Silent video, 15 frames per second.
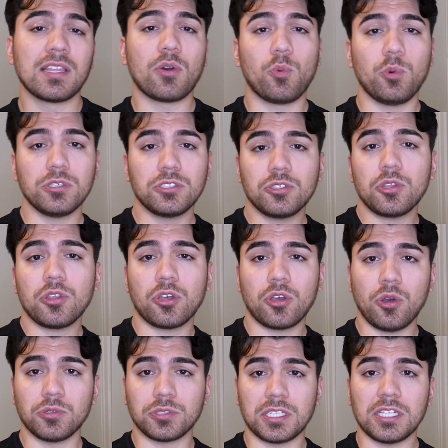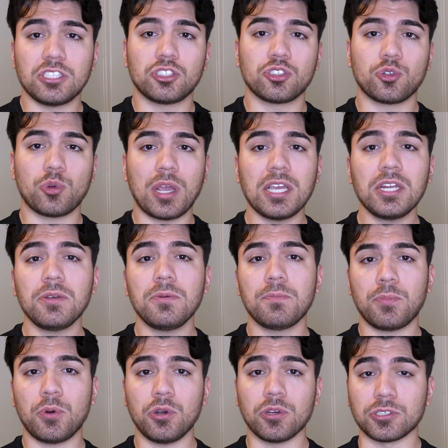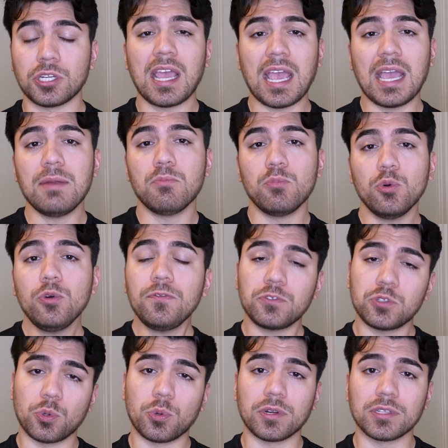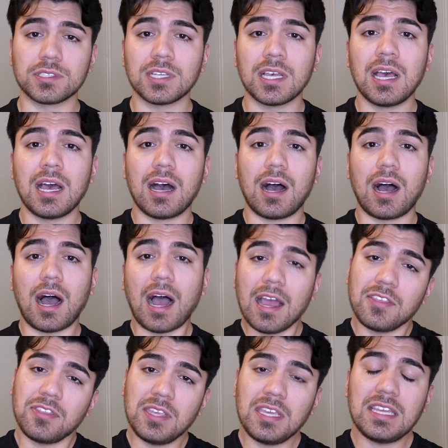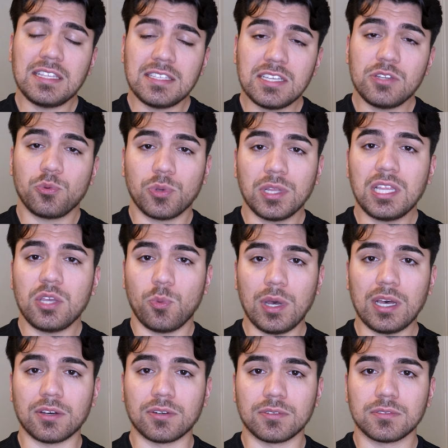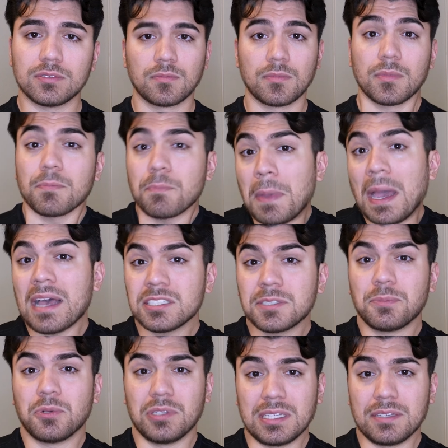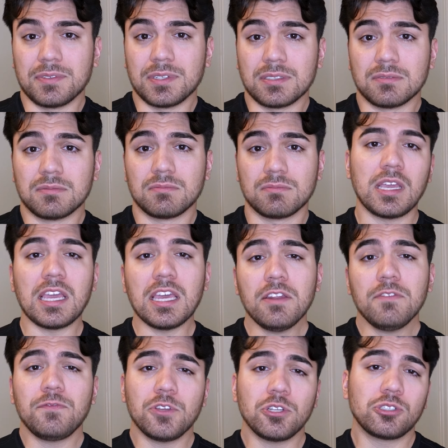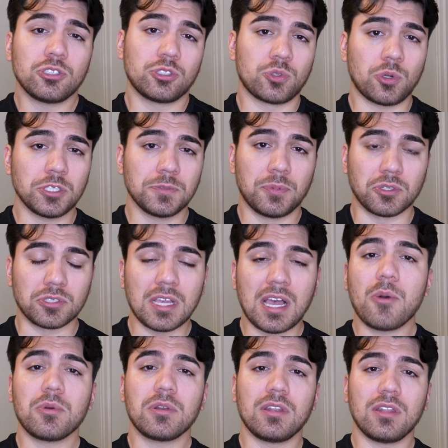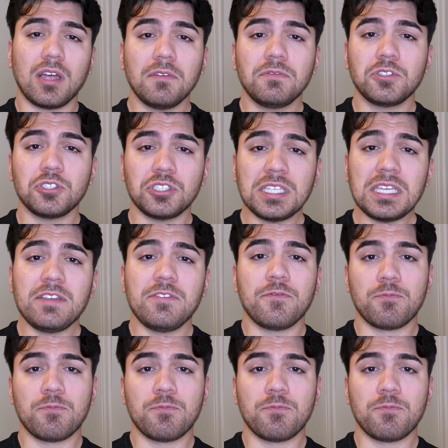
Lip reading: that Wizards of the Coast is trying to push and move towards, I think it did really well. Passable even. In future sourcebooks, I would love to see